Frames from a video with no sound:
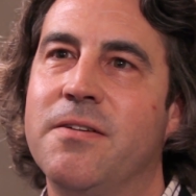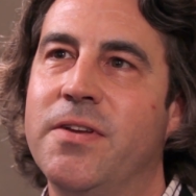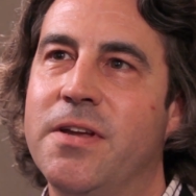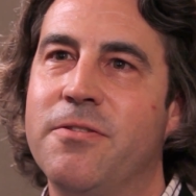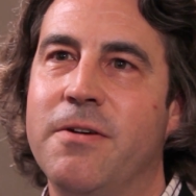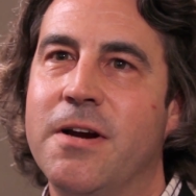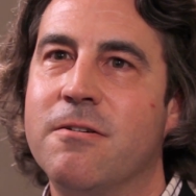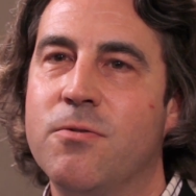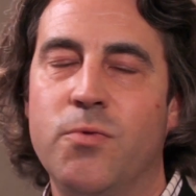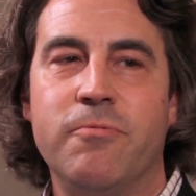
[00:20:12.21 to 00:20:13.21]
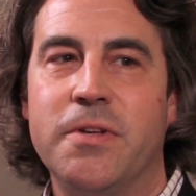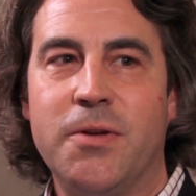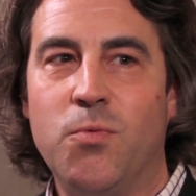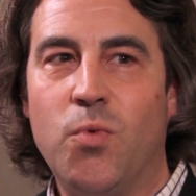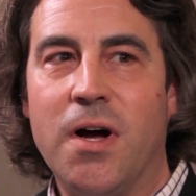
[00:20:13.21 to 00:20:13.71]
of another era would
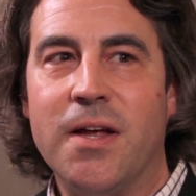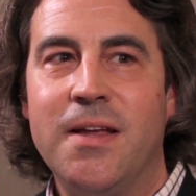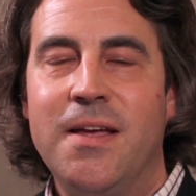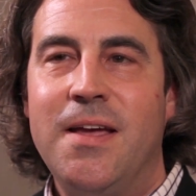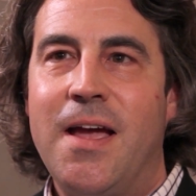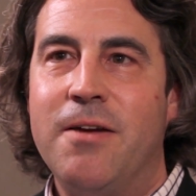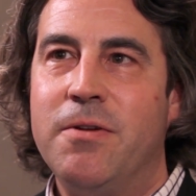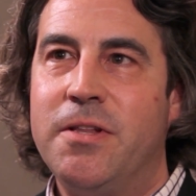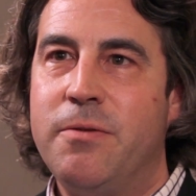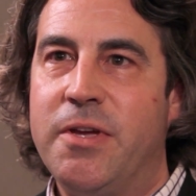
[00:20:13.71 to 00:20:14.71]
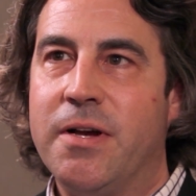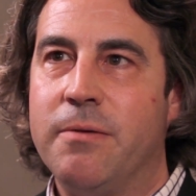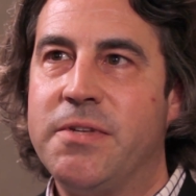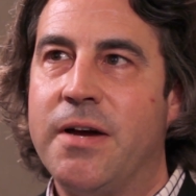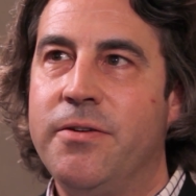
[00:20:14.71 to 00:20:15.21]
really want, and really
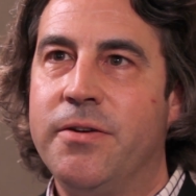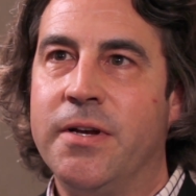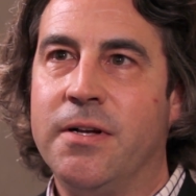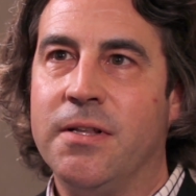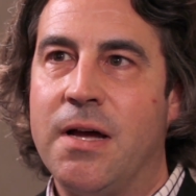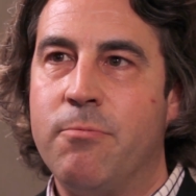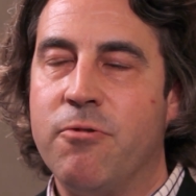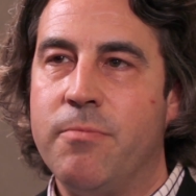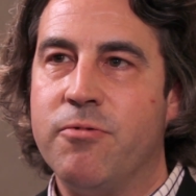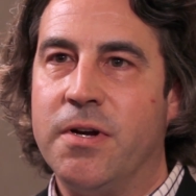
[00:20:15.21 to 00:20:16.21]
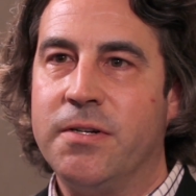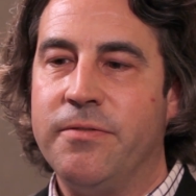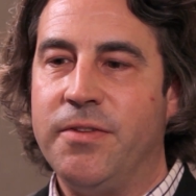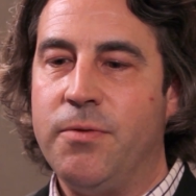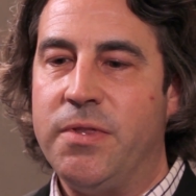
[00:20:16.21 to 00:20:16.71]
becomes how you can collaborate
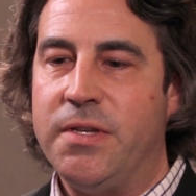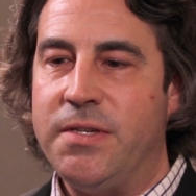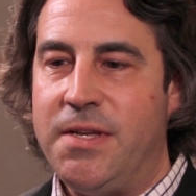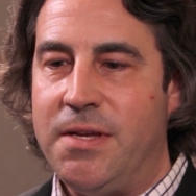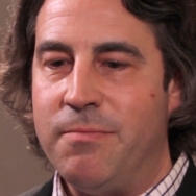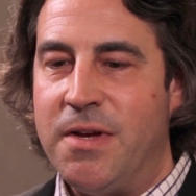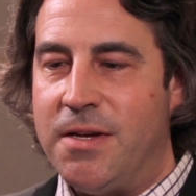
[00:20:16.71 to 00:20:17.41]
productively with the team,